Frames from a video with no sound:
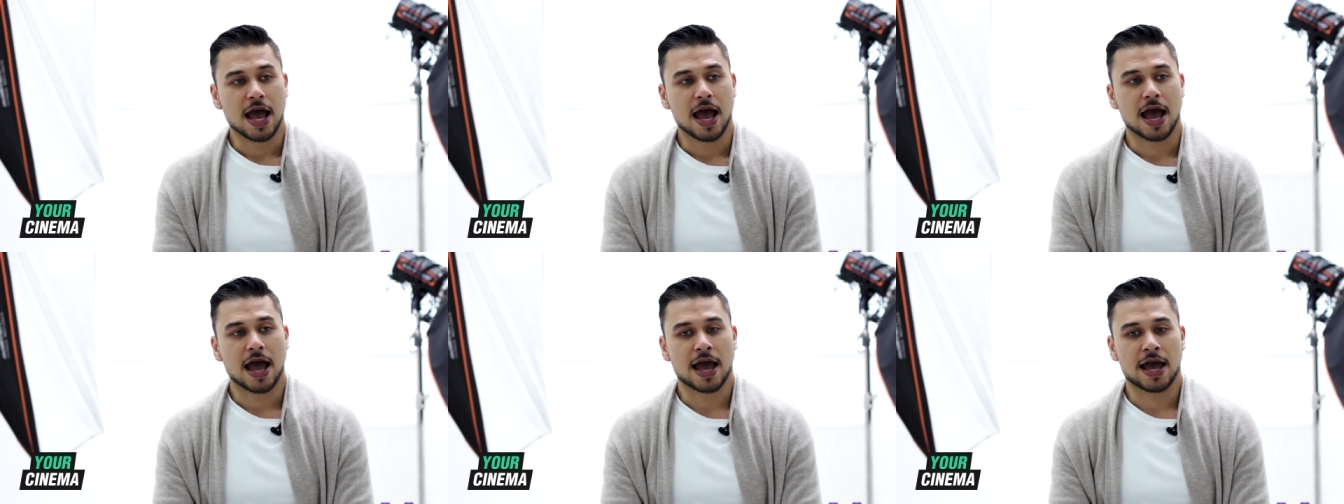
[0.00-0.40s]

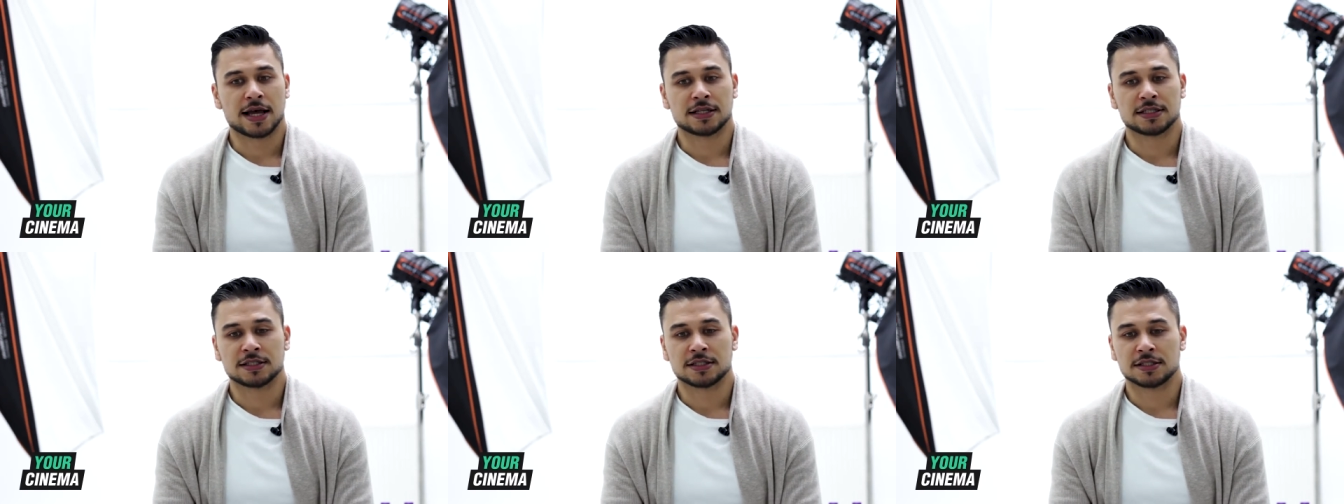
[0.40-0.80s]

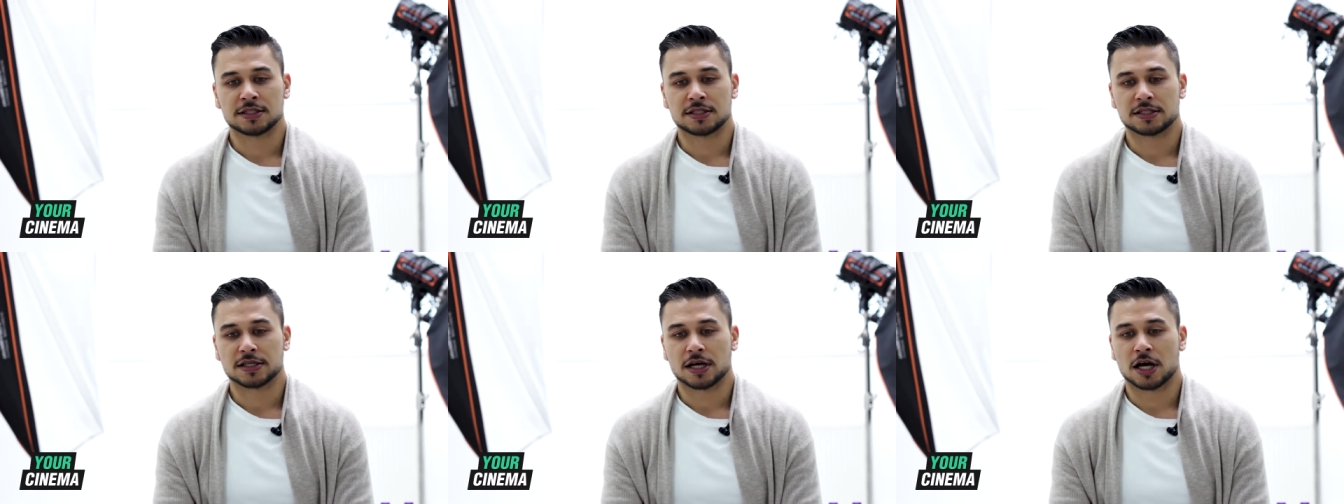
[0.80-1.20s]

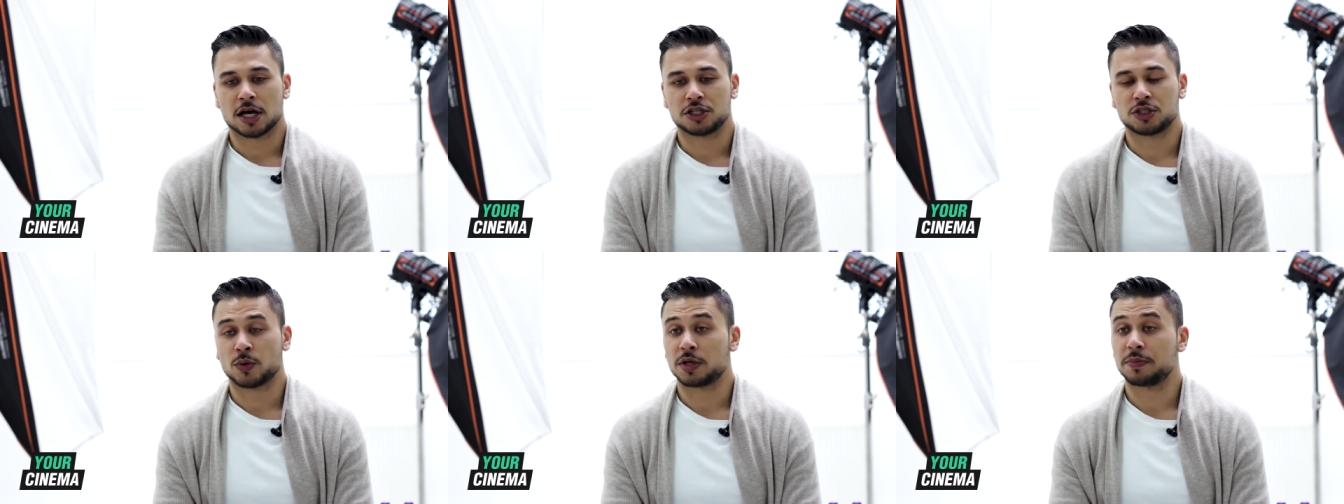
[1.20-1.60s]
And uh,
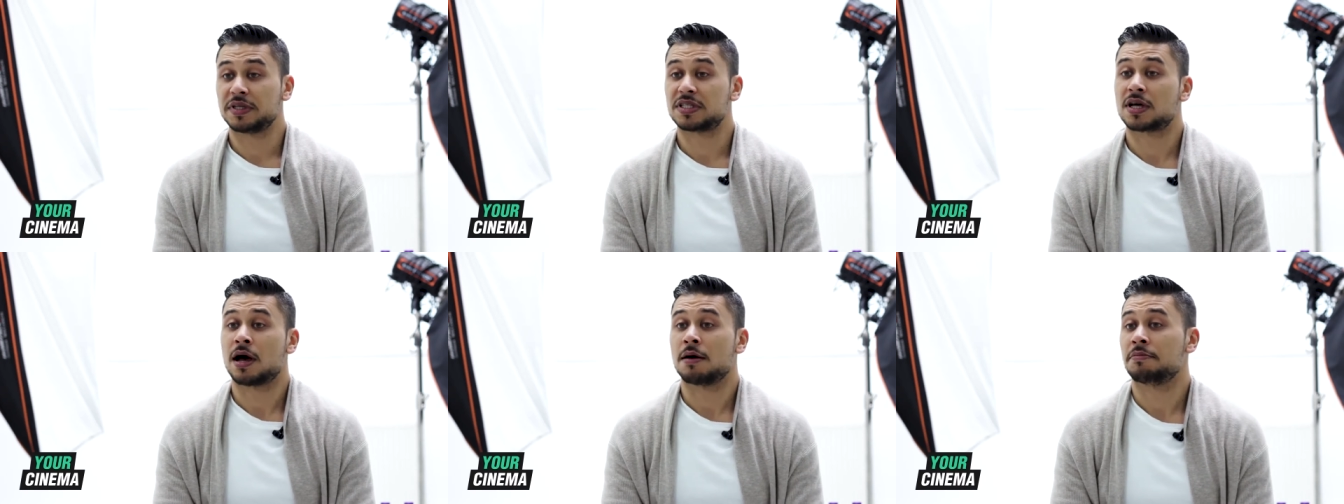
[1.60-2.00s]
she wanted me
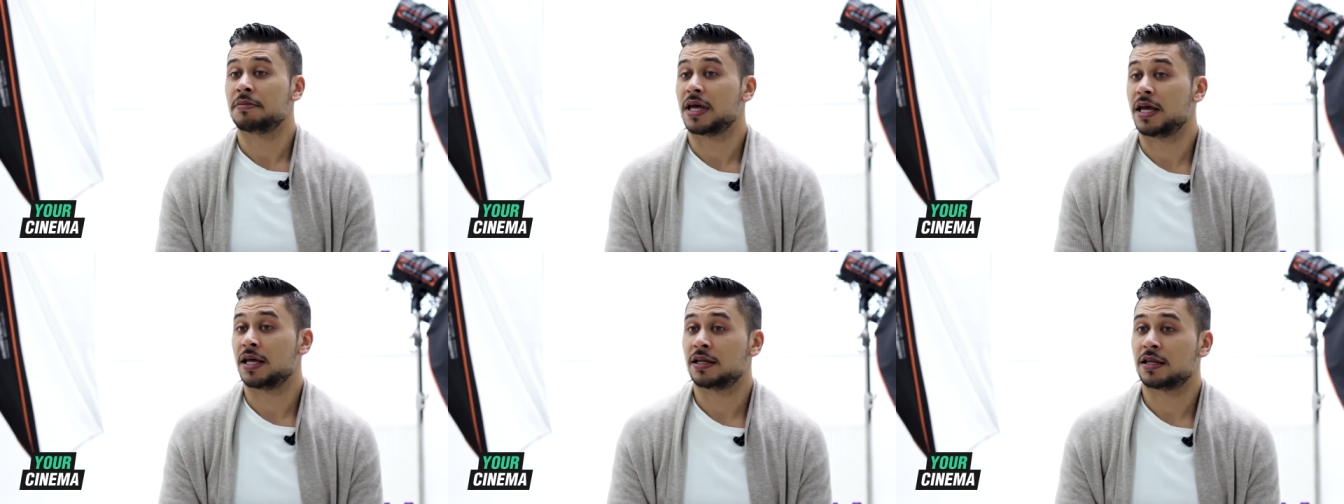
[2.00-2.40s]
to come
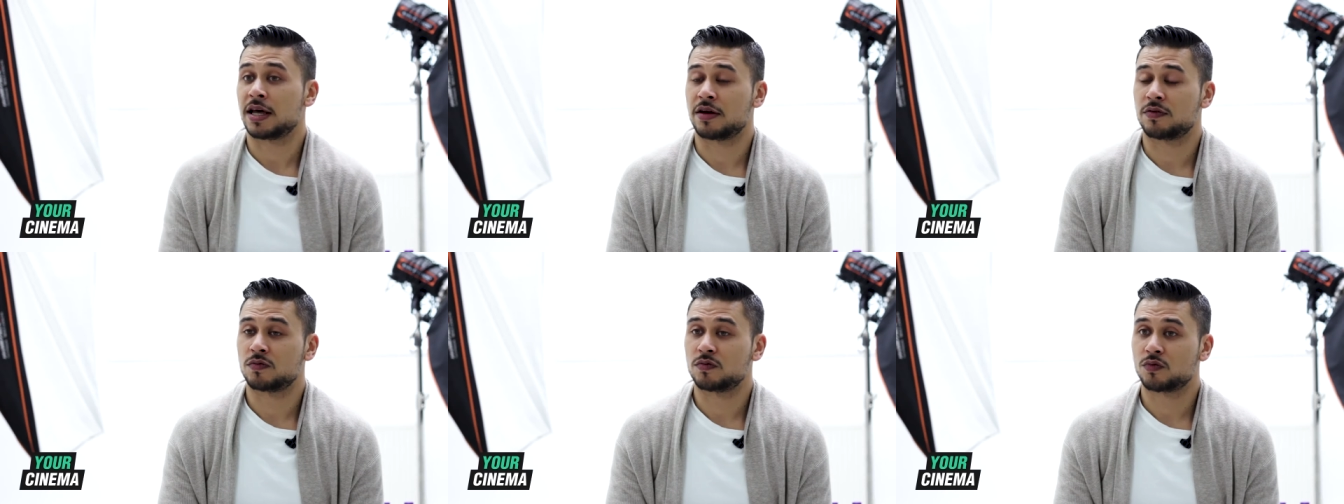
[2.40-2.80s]
in
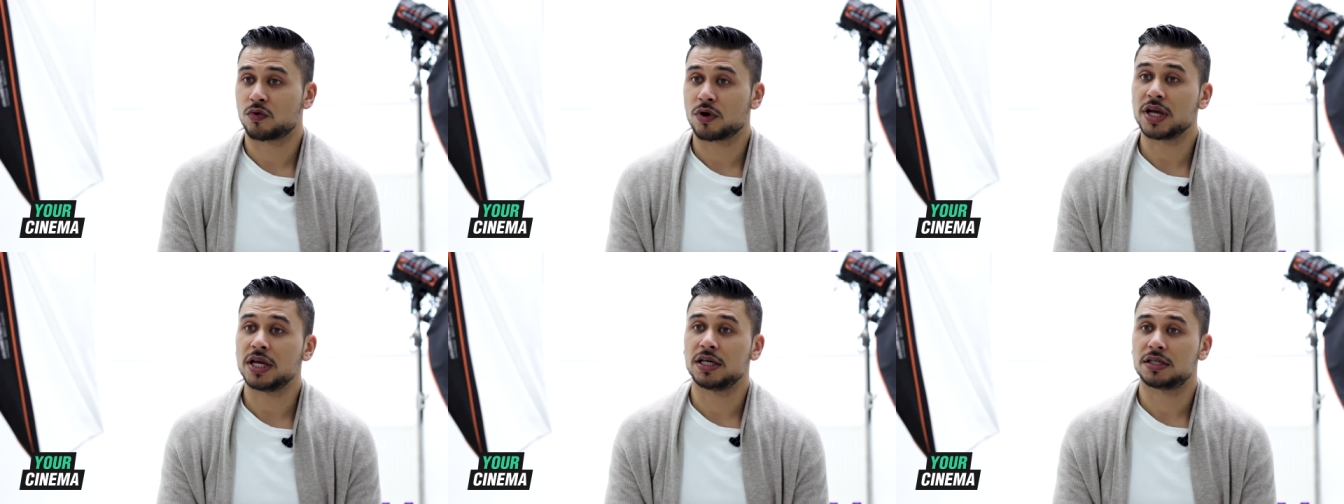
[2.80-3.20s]
and
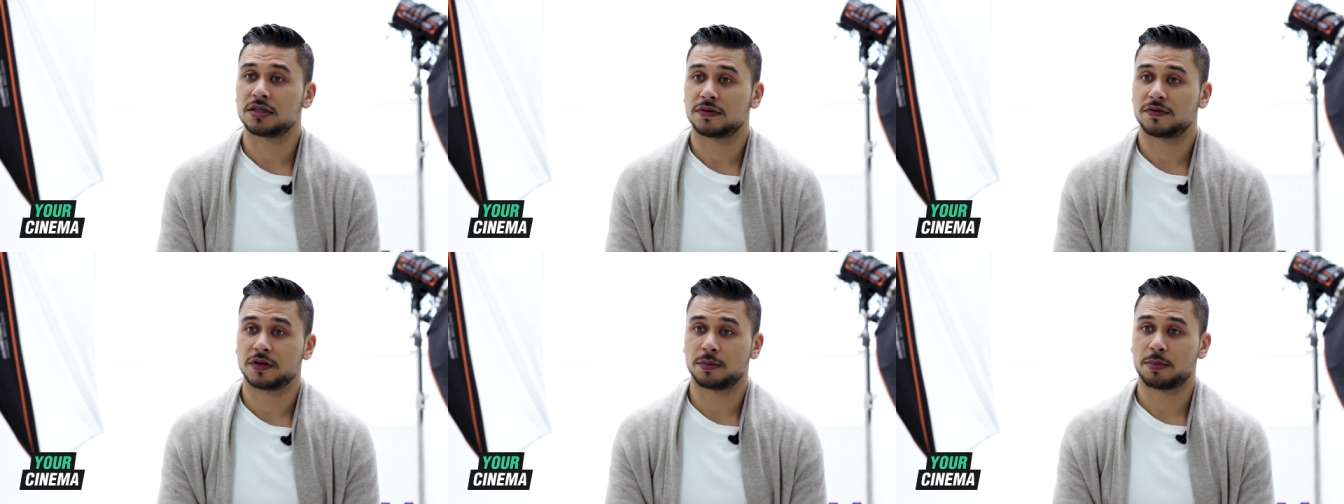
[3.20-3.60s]
read
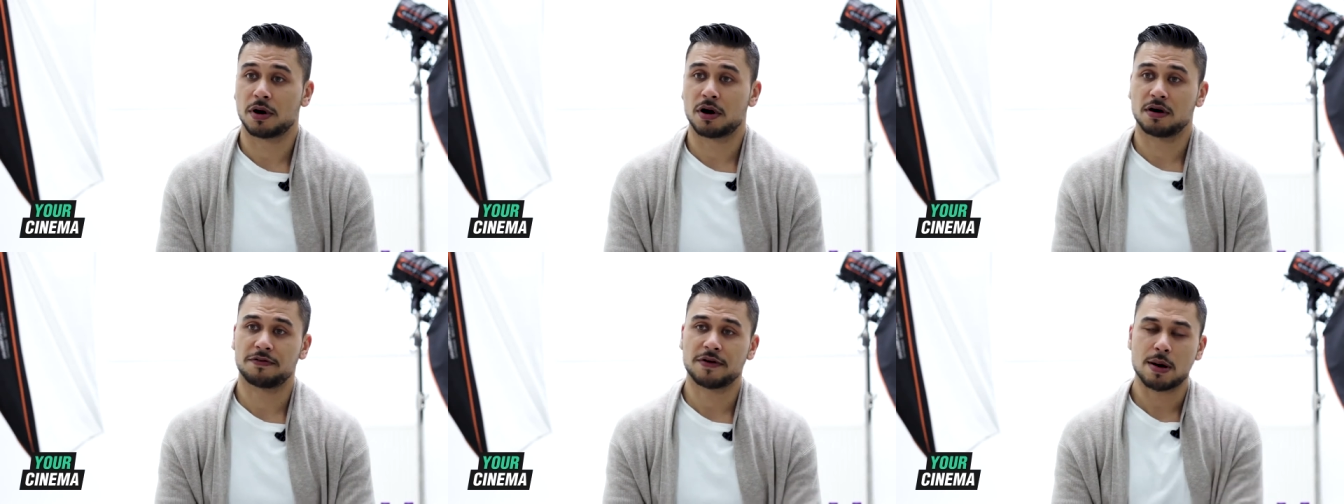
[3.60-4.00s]
for the
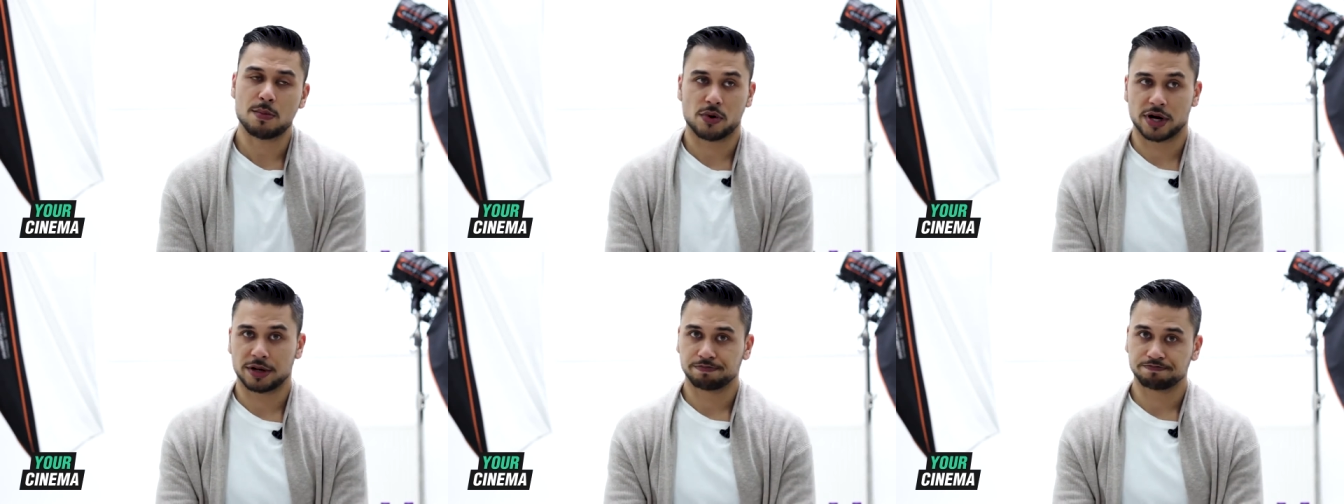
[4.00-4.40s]
part of
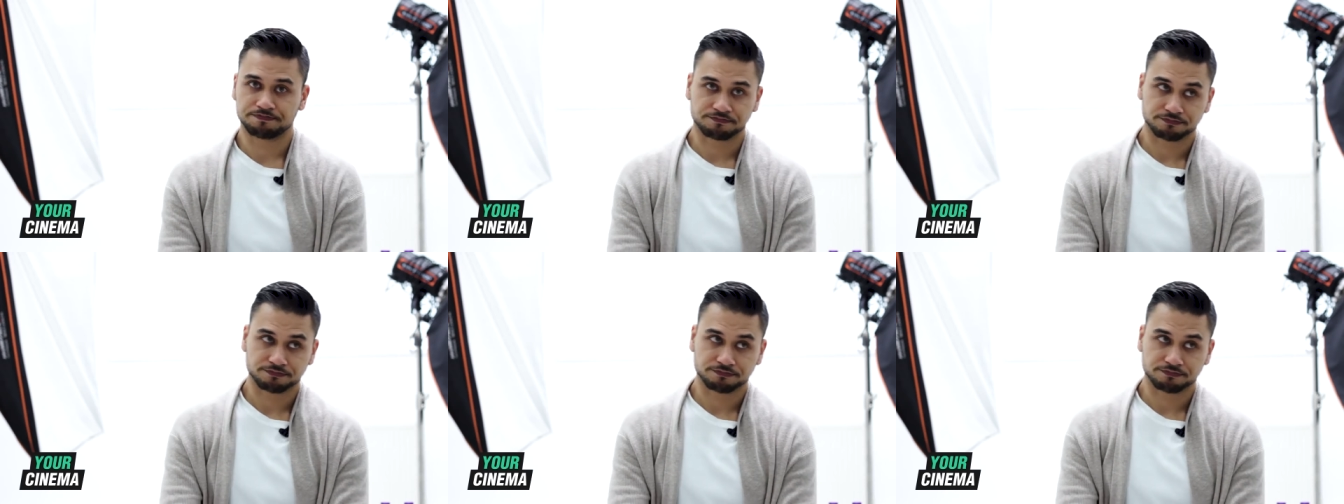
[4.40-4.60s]
Fatboy.